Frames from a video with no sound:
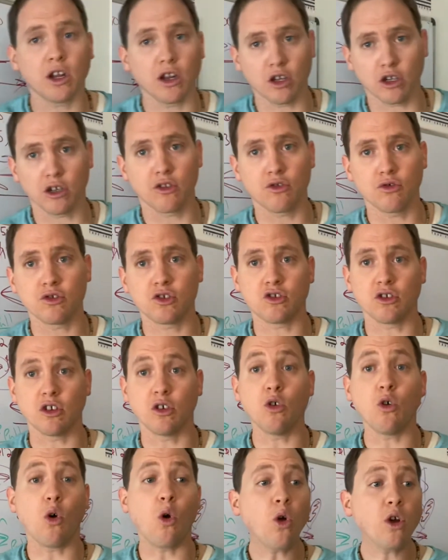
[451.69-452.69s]
learn through
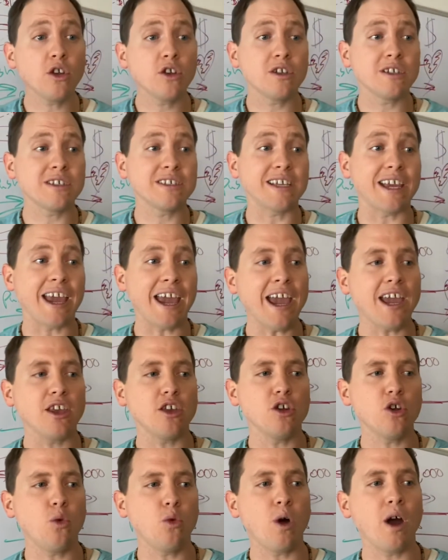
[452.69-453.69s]
struggle, or you could say, hey, you
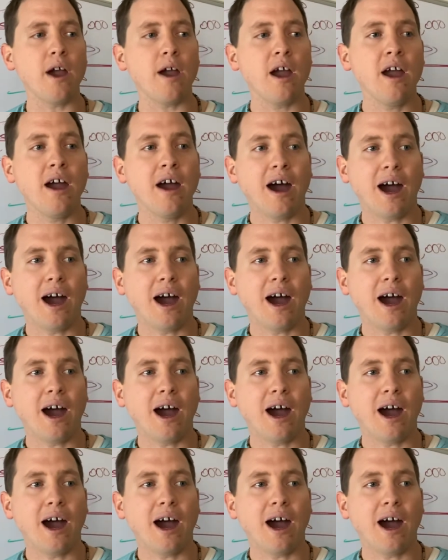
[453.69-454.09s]
know what?